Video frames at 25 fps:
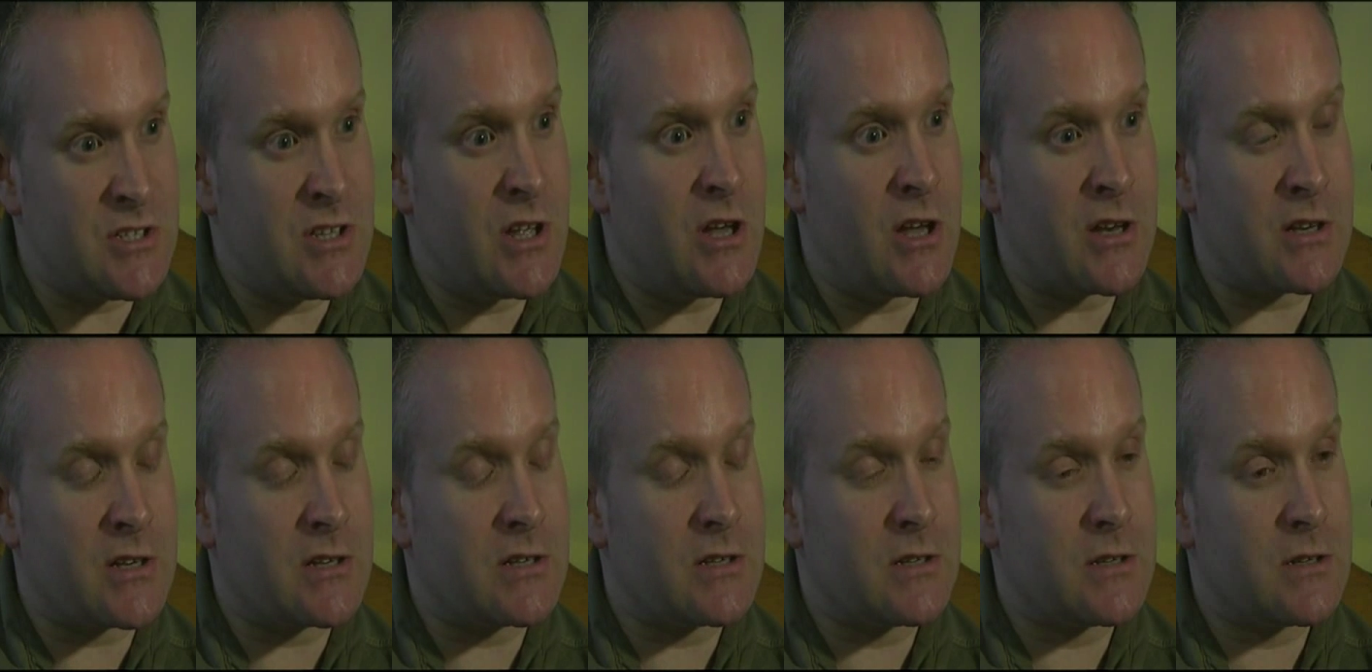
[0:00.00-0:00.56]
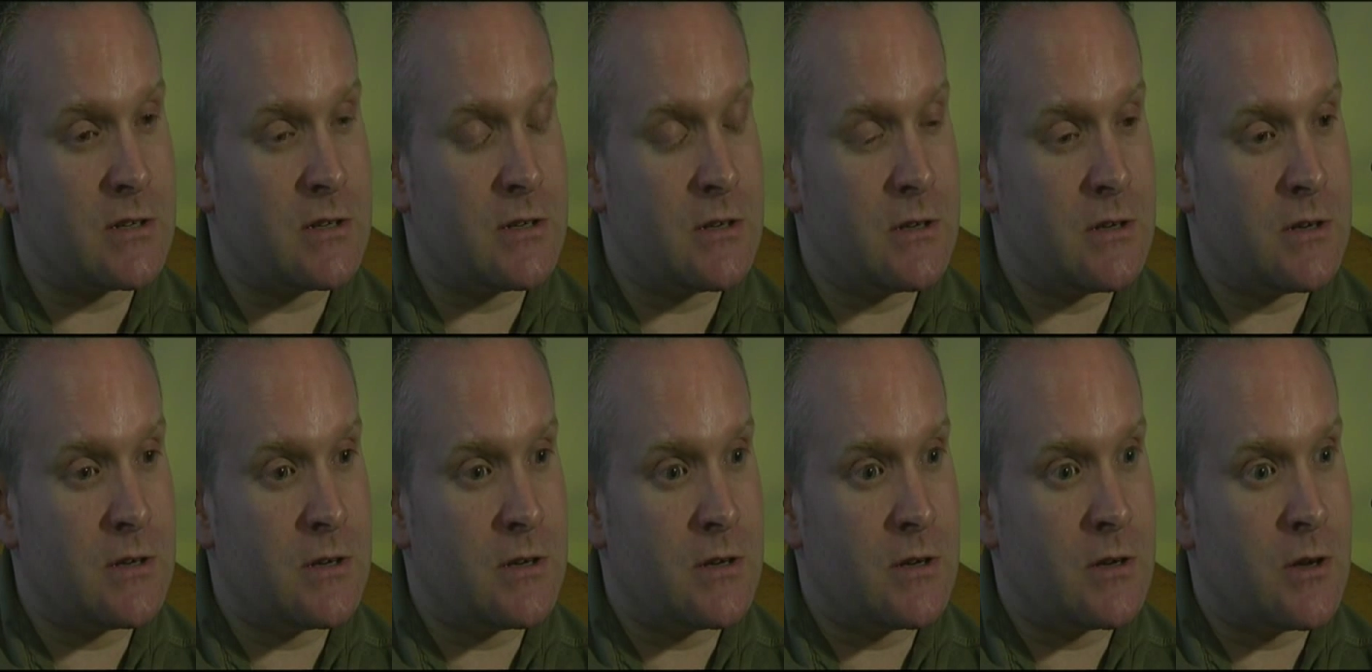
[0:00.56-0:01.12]
is not
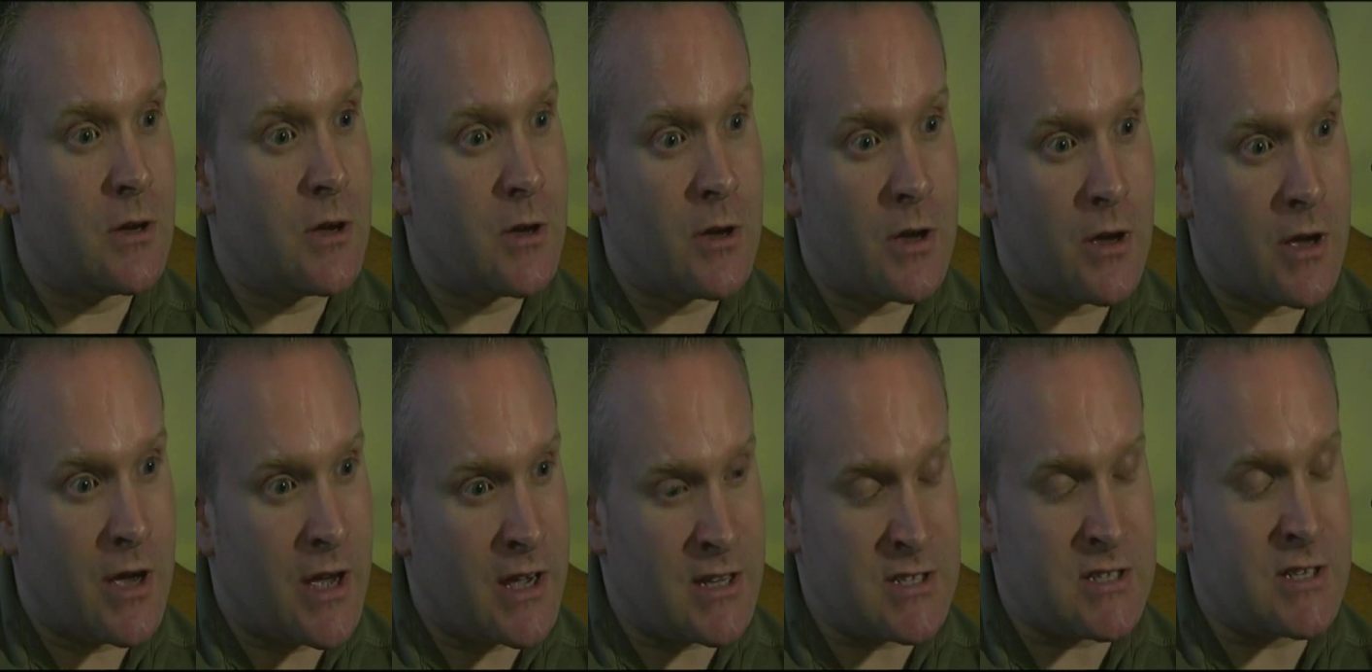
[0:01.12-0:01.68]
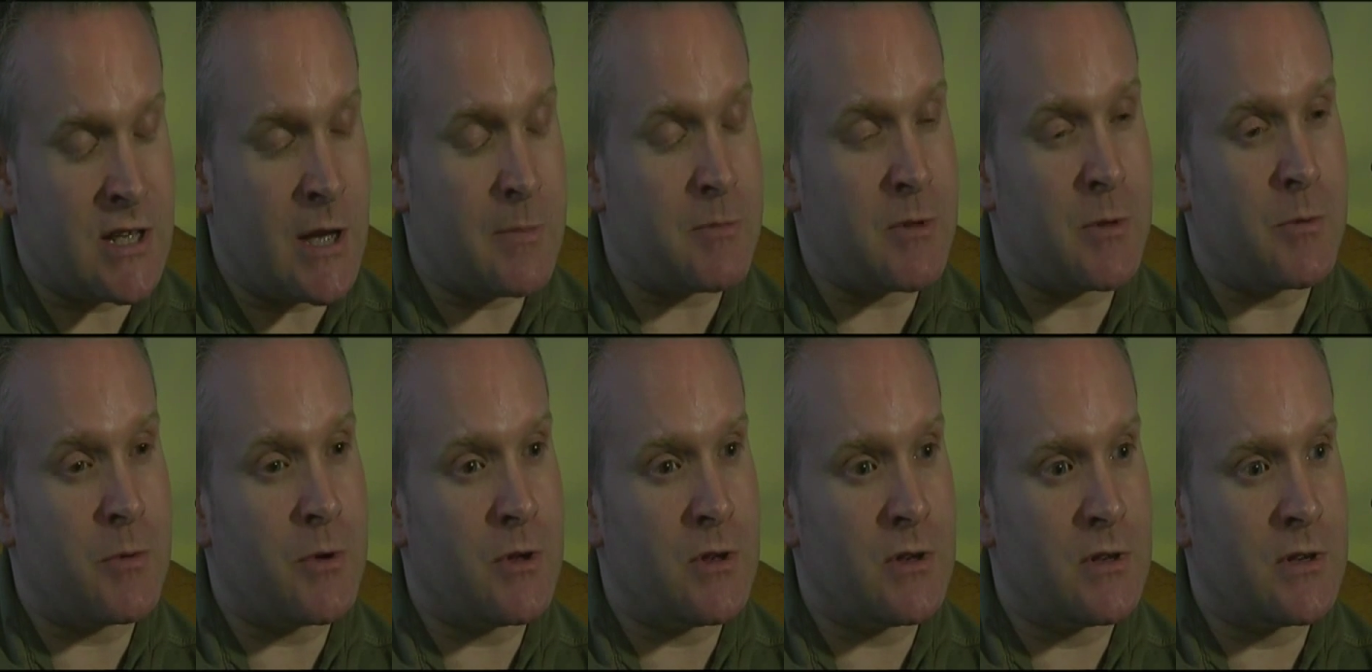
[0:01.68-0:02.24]

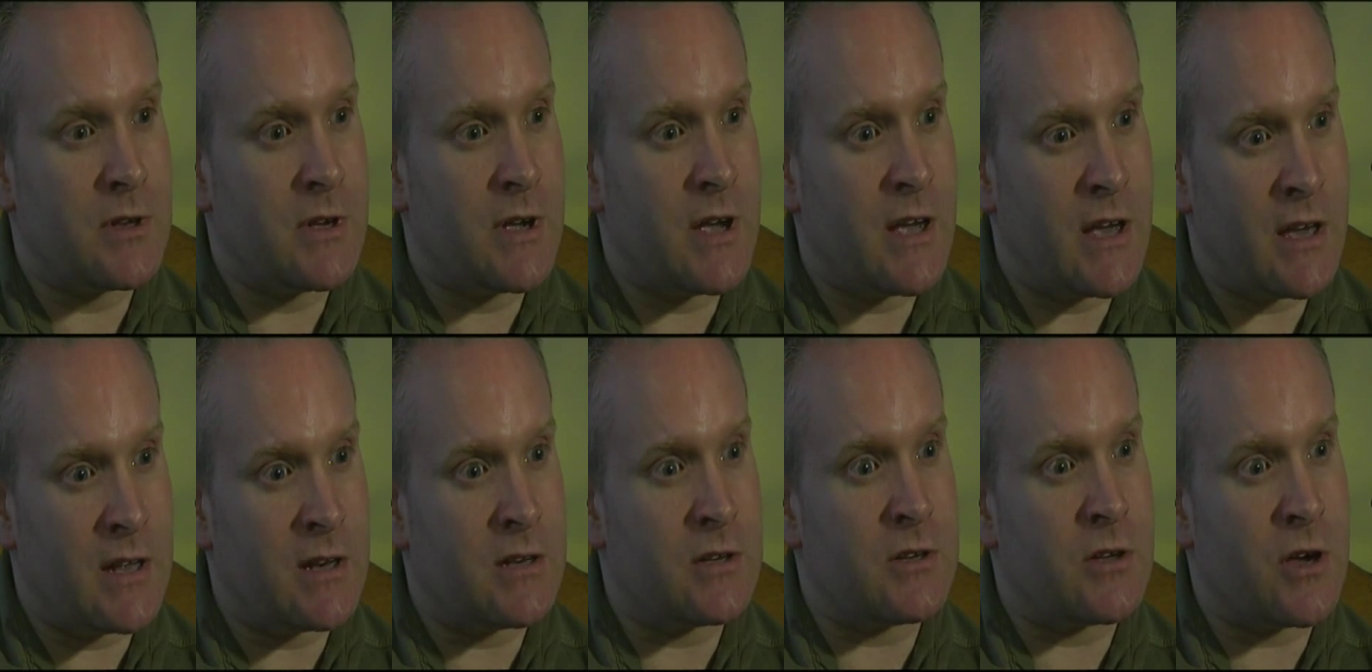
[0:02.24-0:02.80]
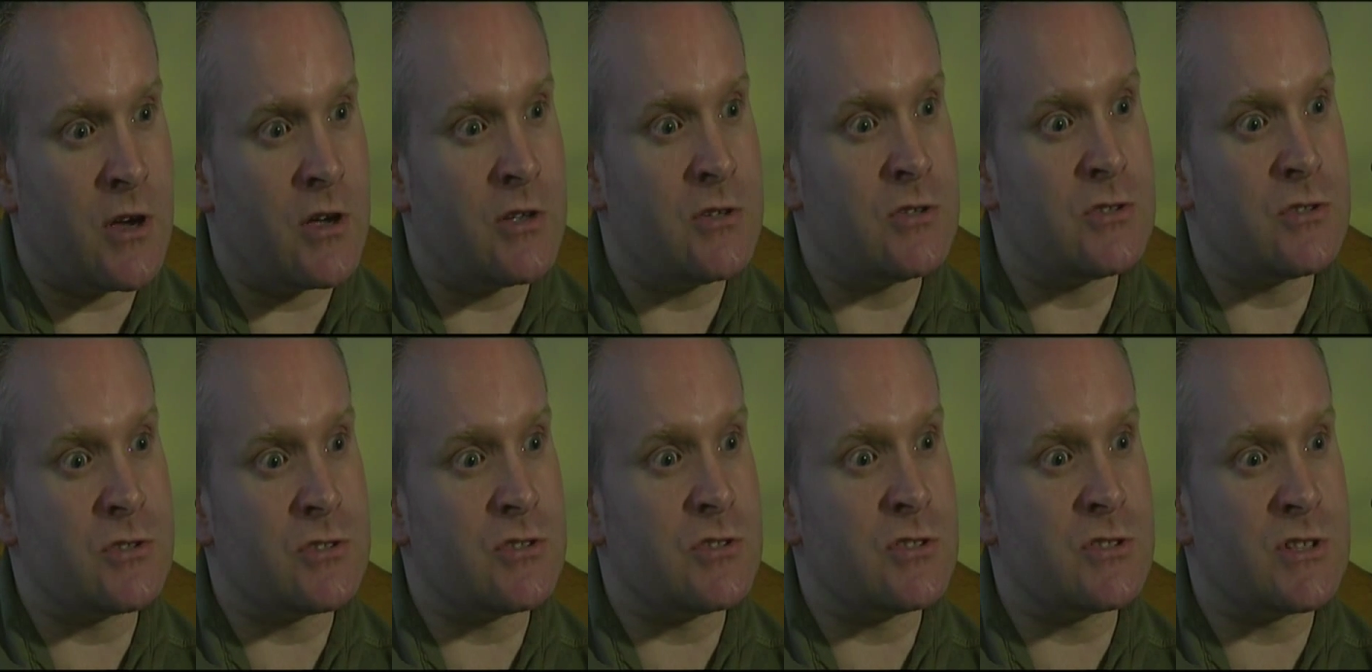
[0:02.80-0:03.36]
acceptable in a
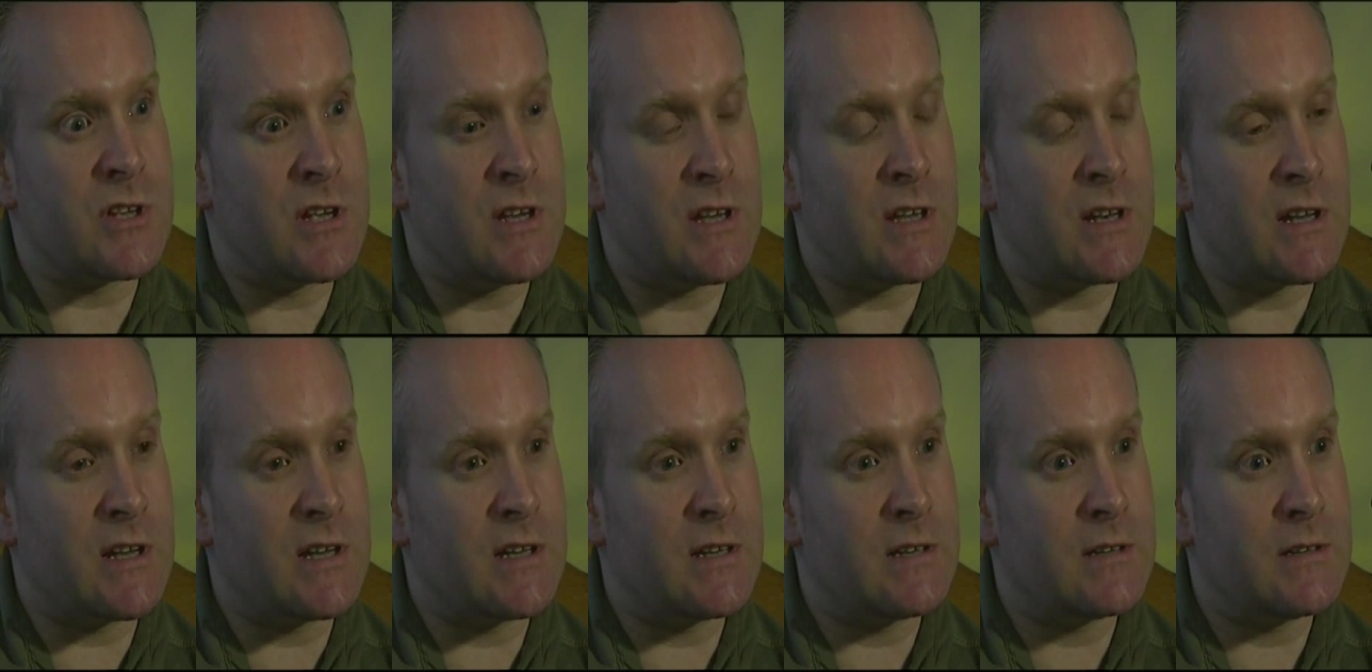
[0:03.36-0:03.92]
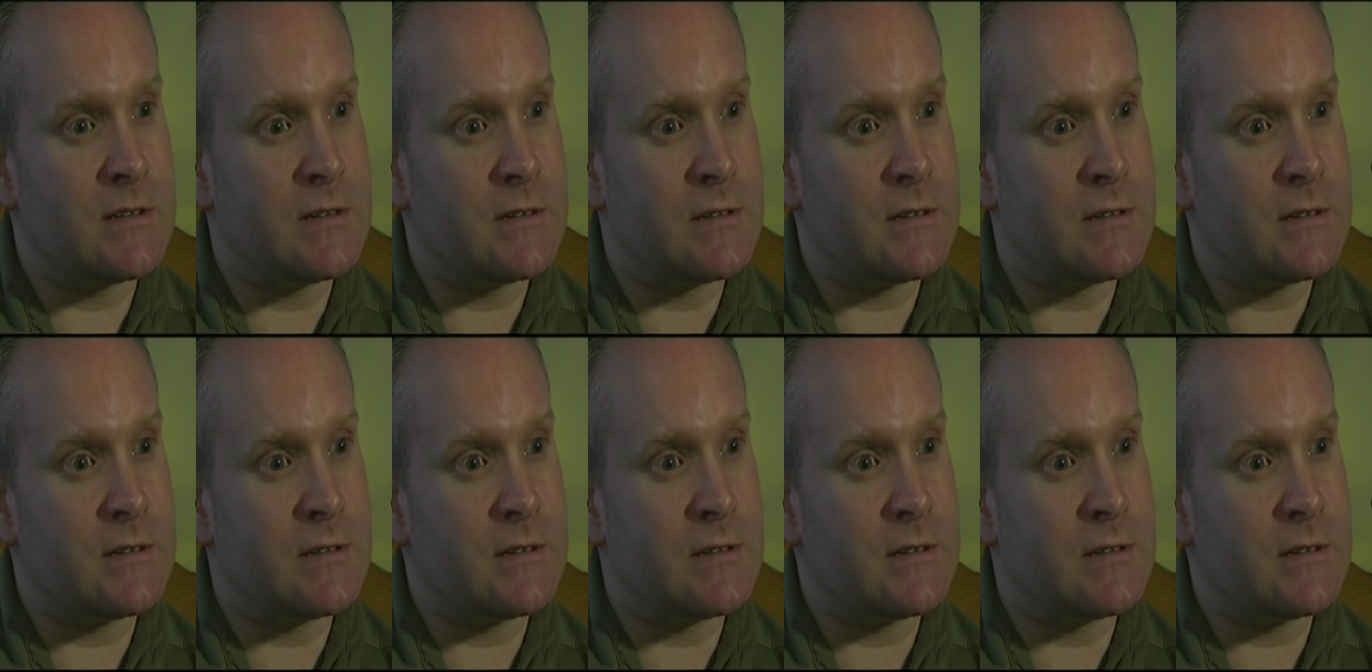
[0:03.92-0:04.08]
town such as Keady.